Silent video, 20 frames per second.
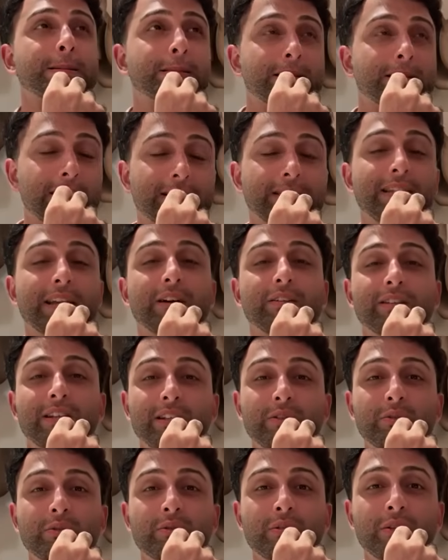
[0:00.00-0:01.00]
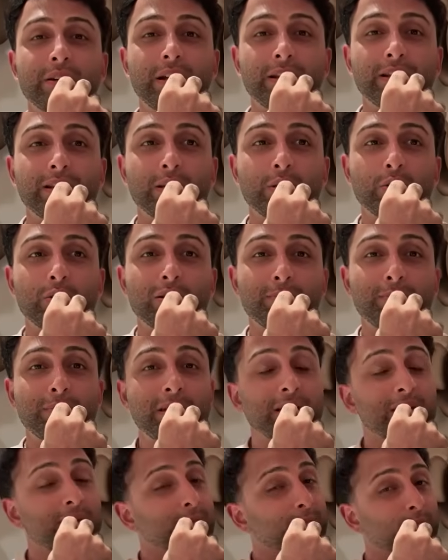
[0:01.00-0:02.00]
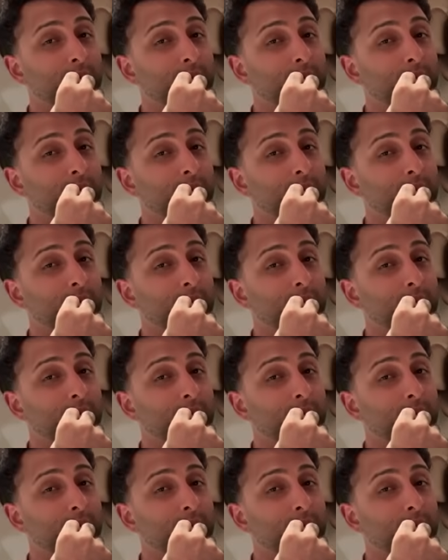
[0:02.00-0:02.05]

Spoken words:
Let's see how they do in the UAP.